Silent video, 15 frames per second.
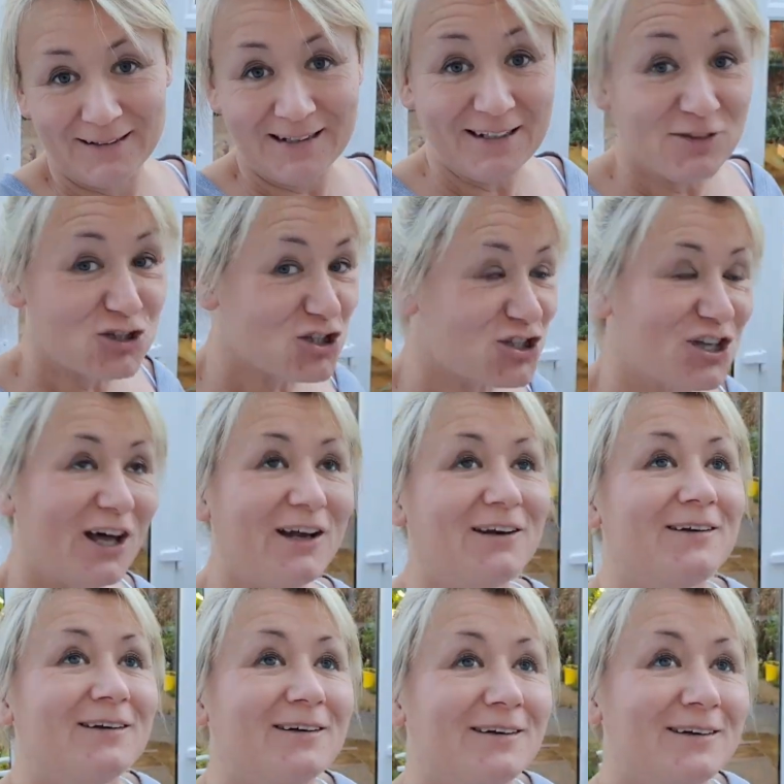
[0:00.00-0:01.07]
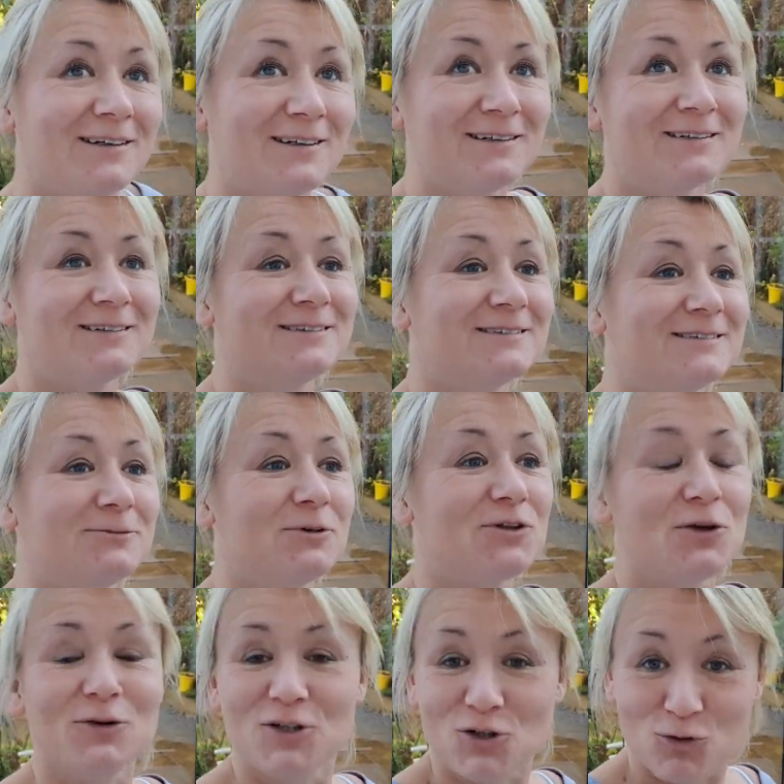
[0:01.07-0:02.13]
in the sun, with
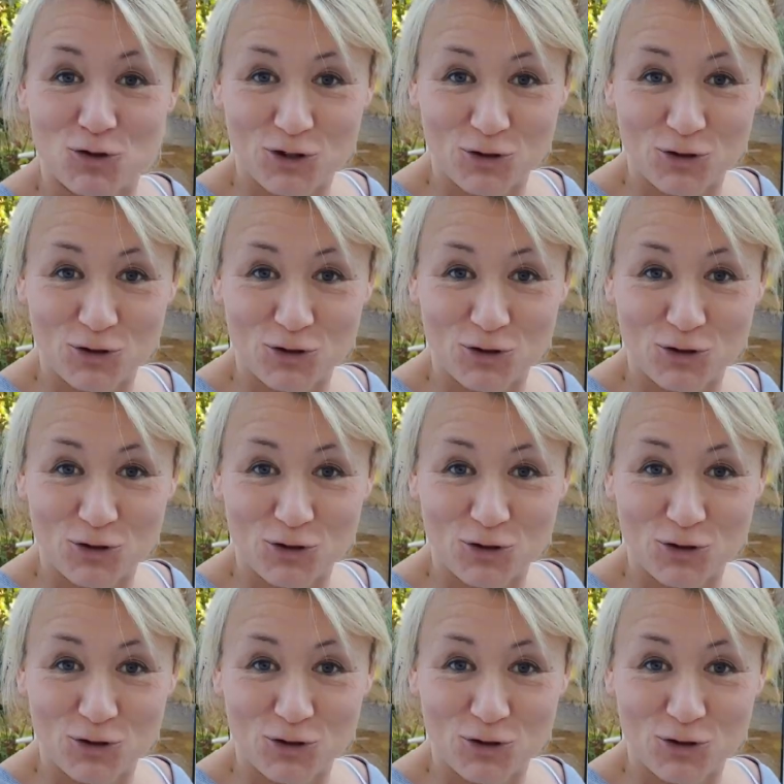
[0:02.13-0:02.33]
only two